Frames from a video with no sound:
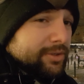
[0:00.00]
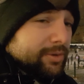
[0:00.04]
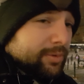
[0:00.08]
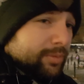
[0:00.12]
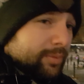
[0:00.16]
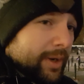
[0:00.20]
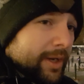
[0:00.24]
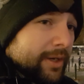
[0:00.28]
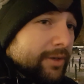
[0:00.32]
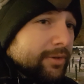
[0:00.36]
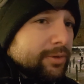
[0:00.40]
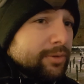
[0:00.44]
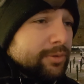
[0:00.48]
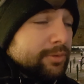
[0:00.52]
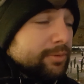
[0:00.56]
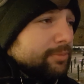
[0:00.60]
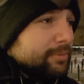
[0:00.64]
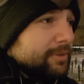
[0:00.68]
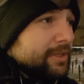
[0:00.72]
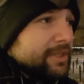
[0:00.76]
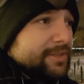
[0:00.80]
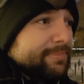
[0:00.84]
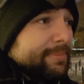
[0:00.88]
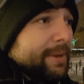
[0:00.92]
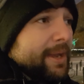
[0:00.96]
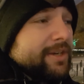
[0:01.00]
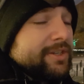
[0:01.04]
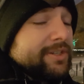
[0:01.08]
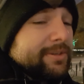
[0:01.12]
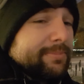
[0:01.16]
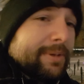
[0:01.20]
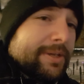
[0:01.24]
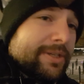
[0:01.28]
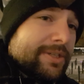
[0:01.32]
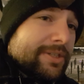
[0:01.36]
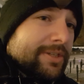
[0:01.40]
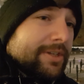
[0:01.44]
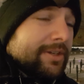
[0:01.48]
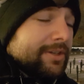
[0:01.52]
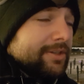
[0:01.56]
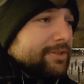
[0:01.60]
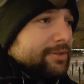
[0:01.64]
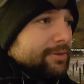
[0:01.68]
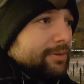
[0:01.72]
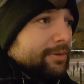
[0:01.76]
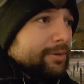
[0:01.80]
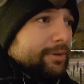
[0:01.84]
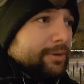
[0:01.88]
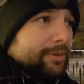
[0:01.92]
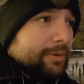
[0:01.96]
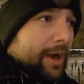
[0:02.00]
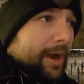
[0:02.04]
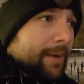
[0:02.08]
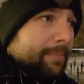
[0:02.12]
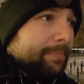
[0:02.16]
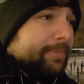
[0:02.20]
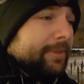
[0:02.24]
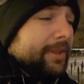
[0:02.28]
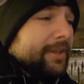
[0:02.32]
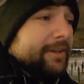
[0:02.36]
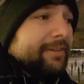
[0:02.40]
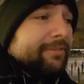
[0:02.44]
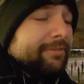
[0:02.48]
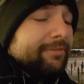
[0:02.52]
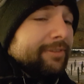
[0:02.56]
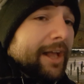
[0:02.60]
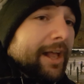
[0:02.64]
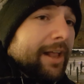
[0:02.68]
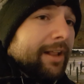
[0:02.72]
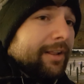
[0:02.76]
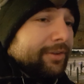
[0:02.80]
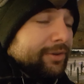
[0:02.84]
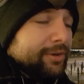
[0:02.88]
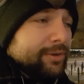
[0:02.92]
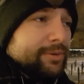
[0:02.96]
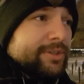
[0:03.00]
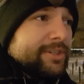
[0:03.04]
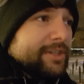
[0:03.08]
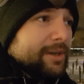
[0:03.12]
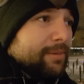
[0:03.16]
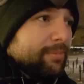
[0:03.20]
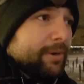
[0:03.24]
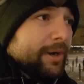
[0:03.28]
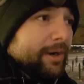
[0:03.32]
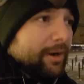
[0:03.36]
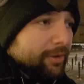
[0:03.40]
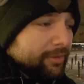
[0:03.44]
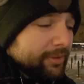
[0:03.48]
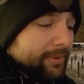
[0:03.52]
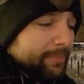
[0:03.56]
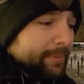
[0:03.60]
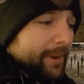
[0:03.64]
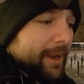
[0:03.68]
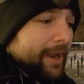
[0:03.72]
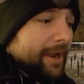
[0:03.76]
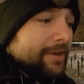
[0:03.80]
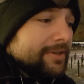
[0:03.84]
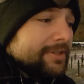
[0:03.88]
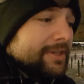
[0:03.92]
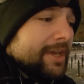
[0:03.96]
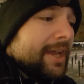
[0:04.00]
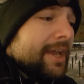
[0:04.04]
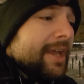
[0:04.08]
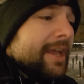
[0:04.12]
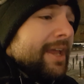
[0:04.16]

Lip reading: So when you dispatch a message or you update a value somewhere on the page,